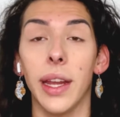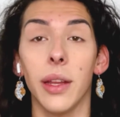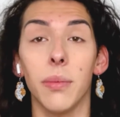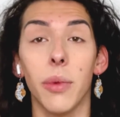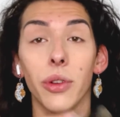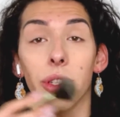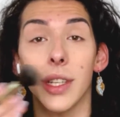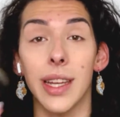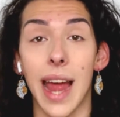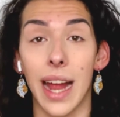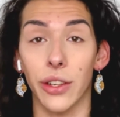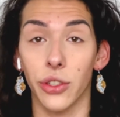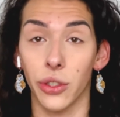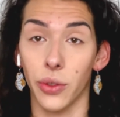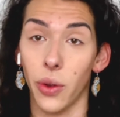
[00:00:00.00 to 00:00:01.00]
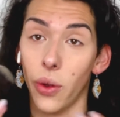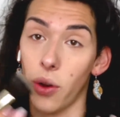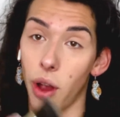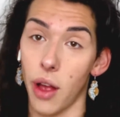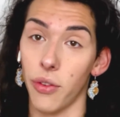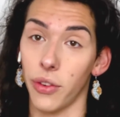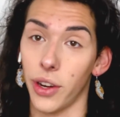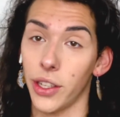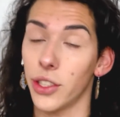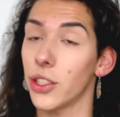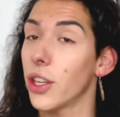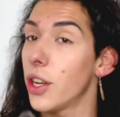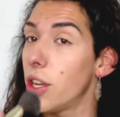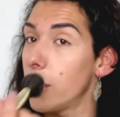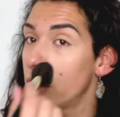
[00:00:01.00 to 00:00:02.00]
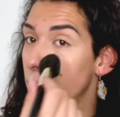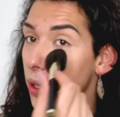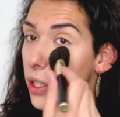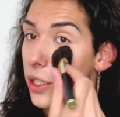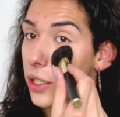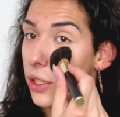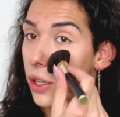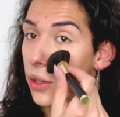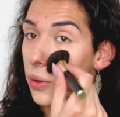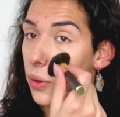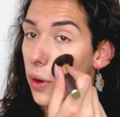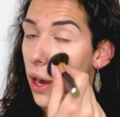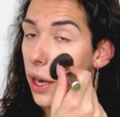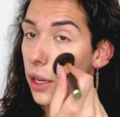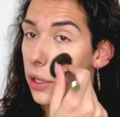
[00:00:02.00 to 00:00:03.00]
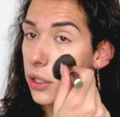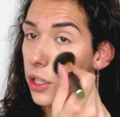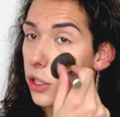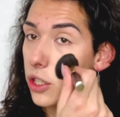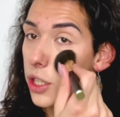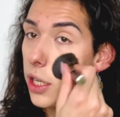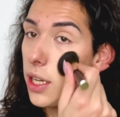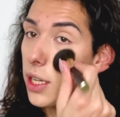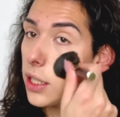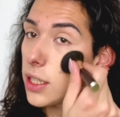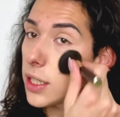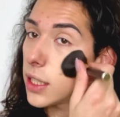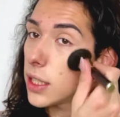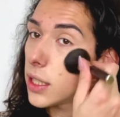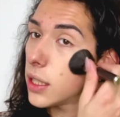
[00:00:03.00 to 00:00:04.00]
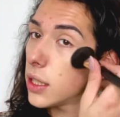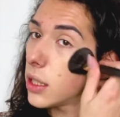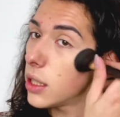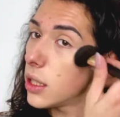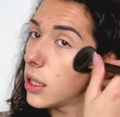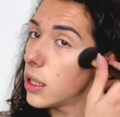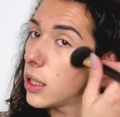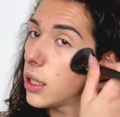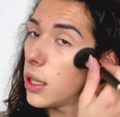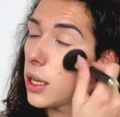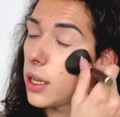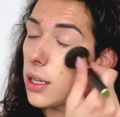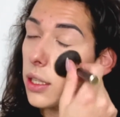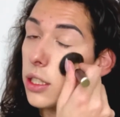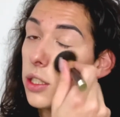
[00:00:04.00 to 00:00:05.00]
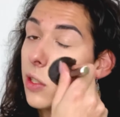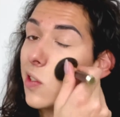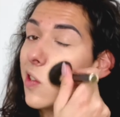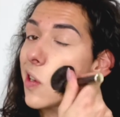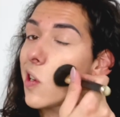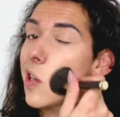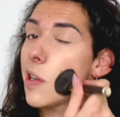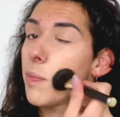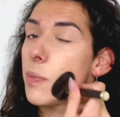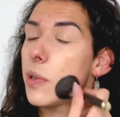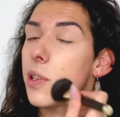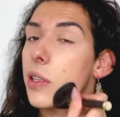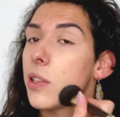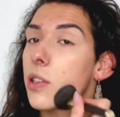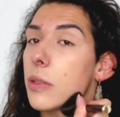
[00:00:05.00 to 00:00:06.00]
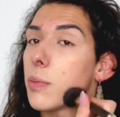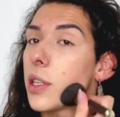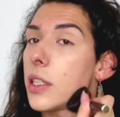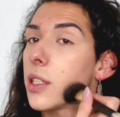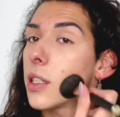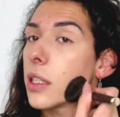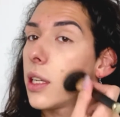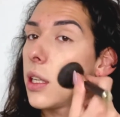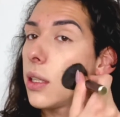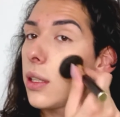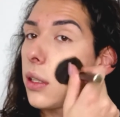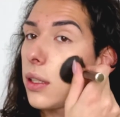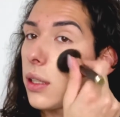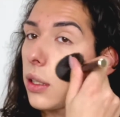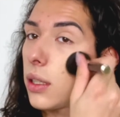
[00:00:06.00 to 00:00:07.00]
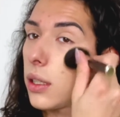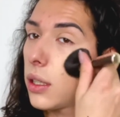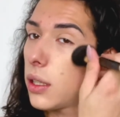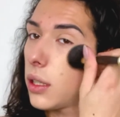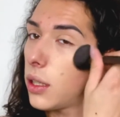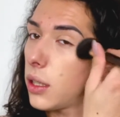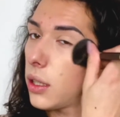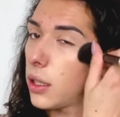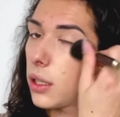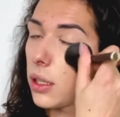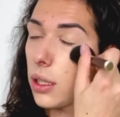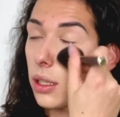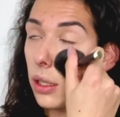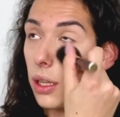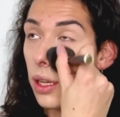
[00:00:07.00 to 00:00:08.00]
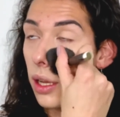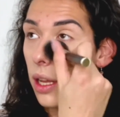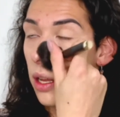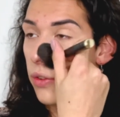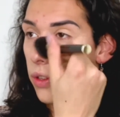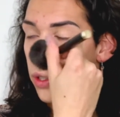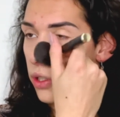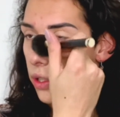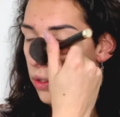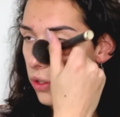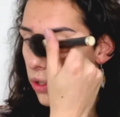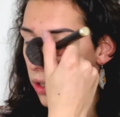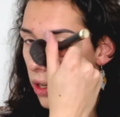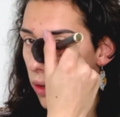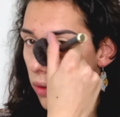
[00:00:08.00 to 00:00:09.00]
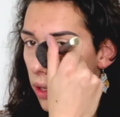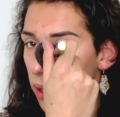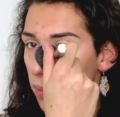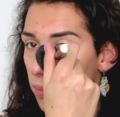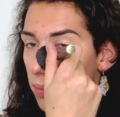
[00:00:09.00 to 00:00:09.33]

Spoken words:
the most natural coverage. So I start right on the cheeks and just tap it into my skin ever so slowly.